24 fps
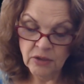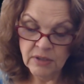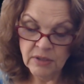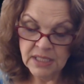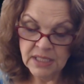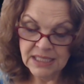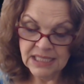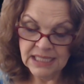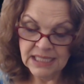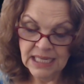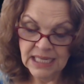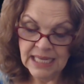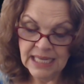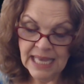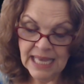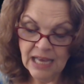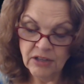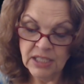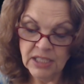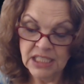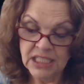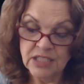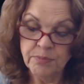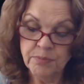Seek out a
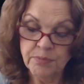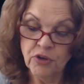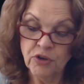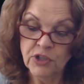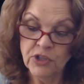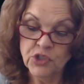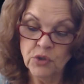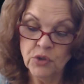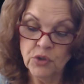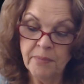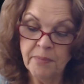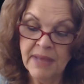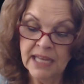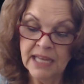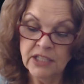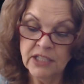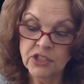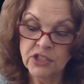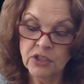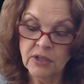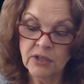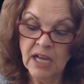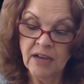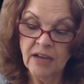spiritual mentor
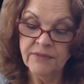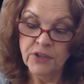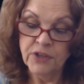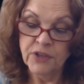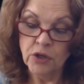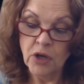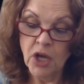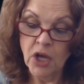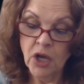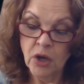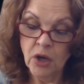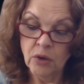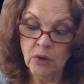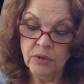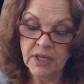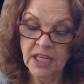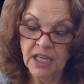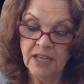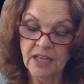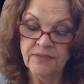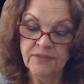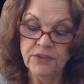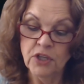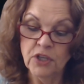of your own
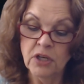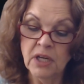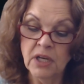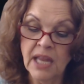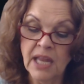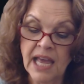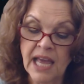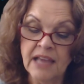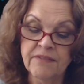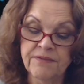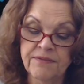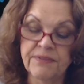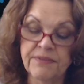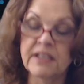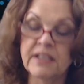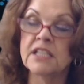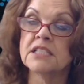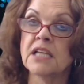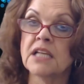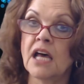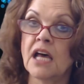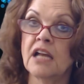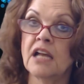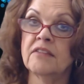if your life feels
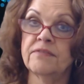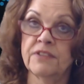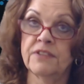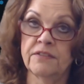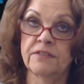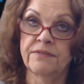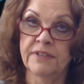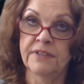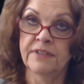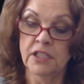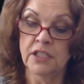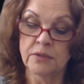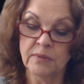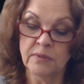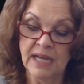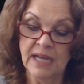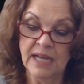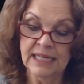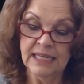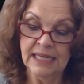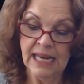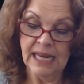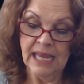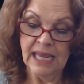unfulfilled right
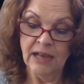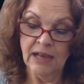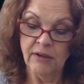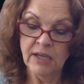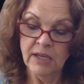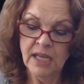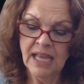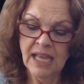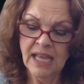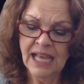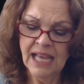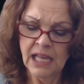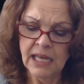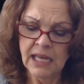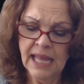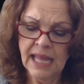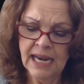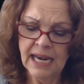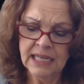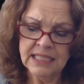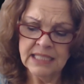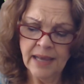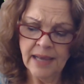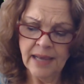now. A lot of
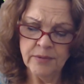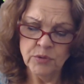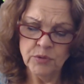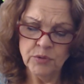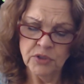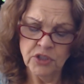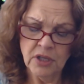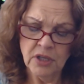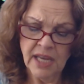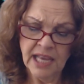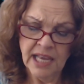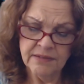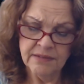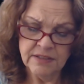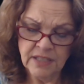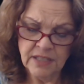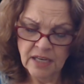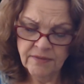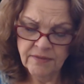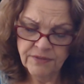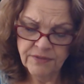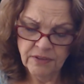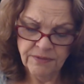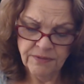times when your life's
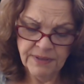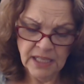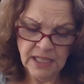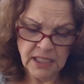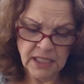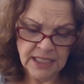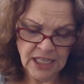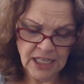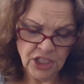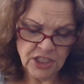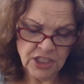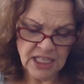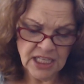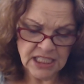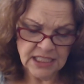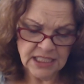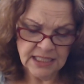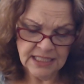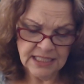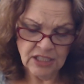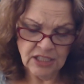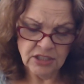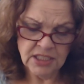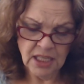unfulfilled, it just,
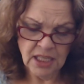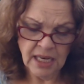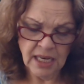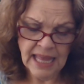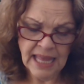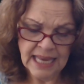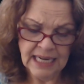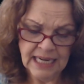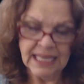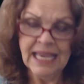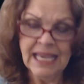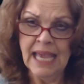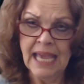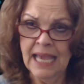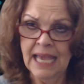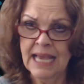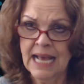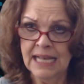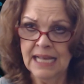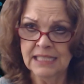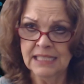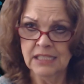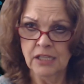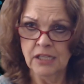there's a lot of
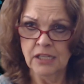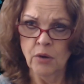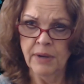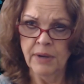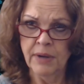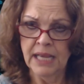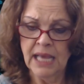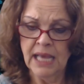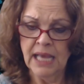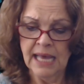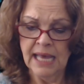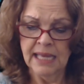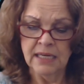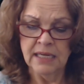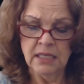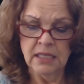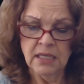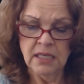chaos going on.